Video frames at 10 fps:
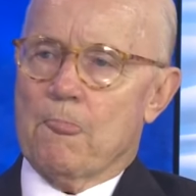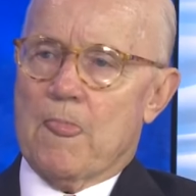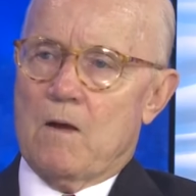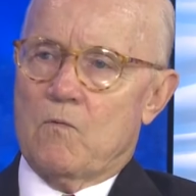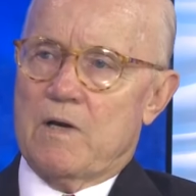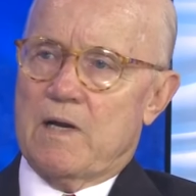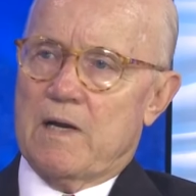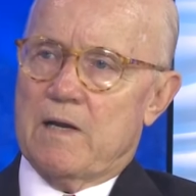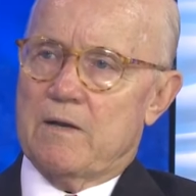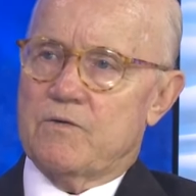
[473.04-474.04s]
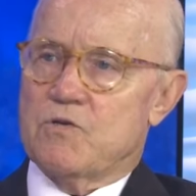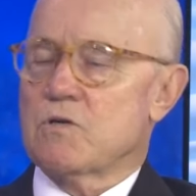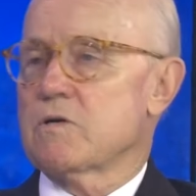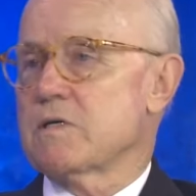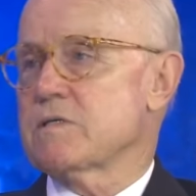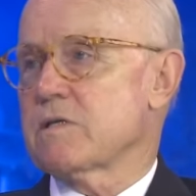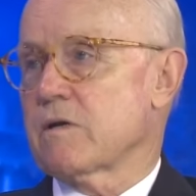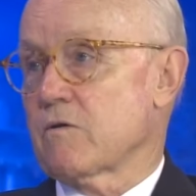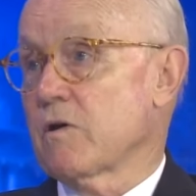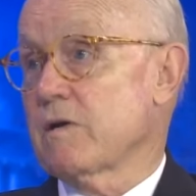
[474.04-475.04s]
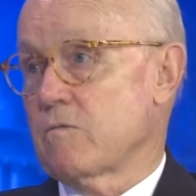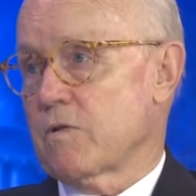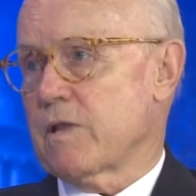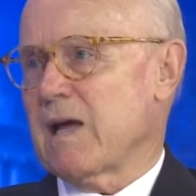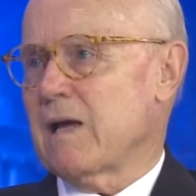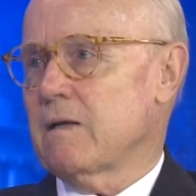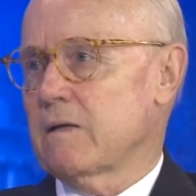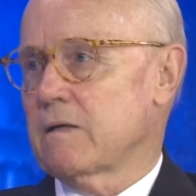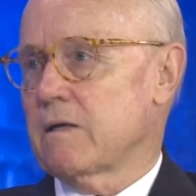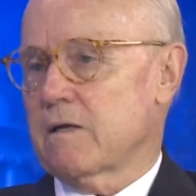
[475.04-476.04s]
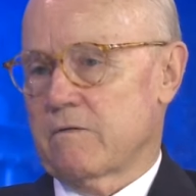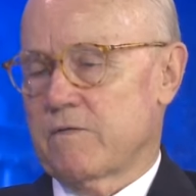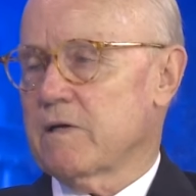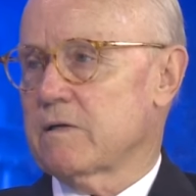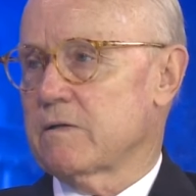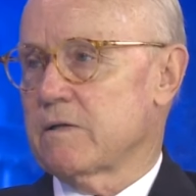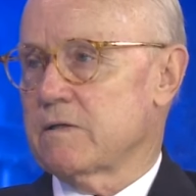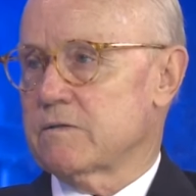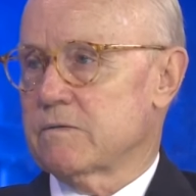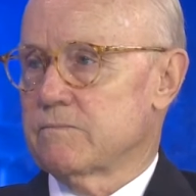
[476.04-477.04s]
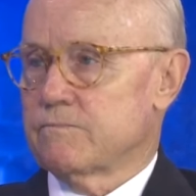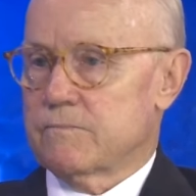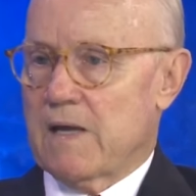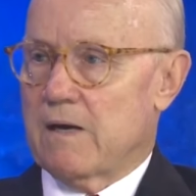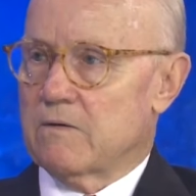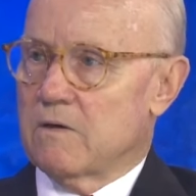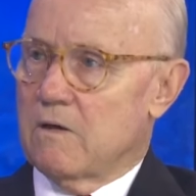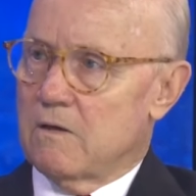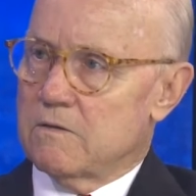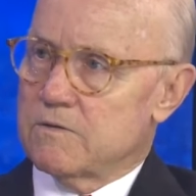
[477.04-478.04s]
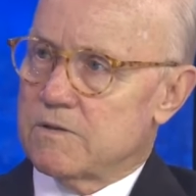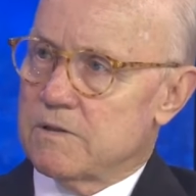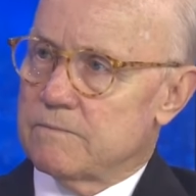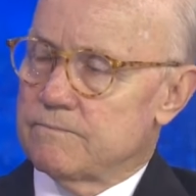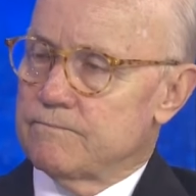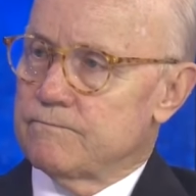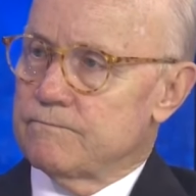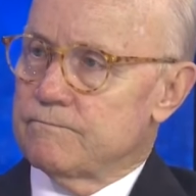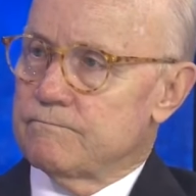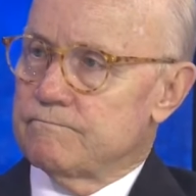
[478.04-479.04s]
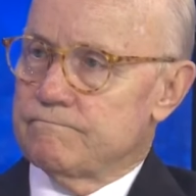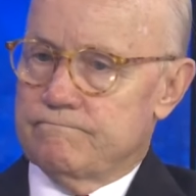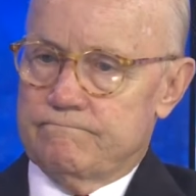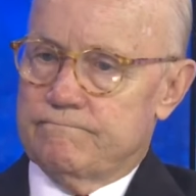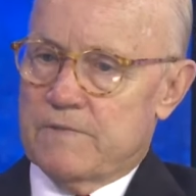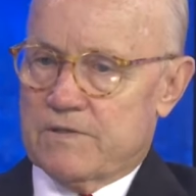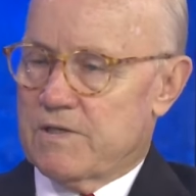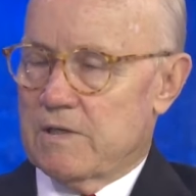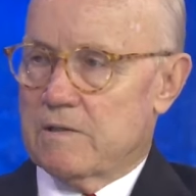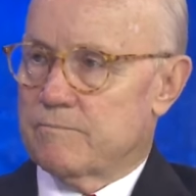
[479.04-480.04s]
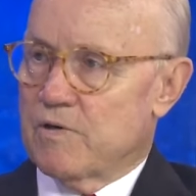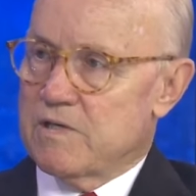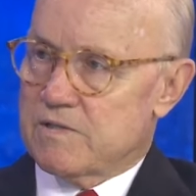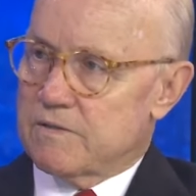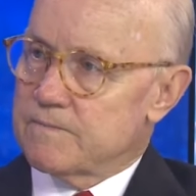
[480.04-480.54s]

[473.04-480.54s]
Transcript: we had juries that agreed with that, and they convicted these outlaws, and they're still in prison.